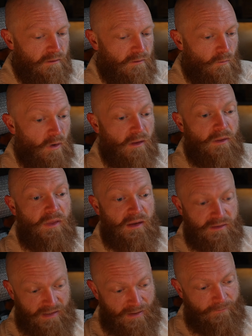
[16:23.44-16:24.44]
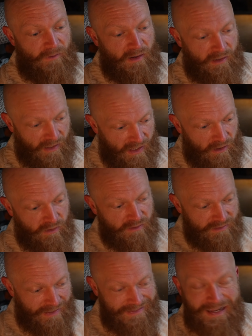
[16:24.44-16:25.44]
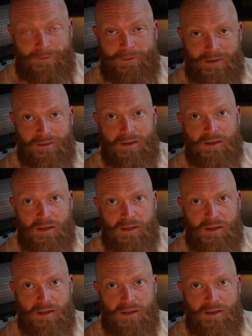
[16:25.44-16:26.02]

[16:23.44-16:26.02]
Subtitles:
one of the things that I'm finding out is I definitely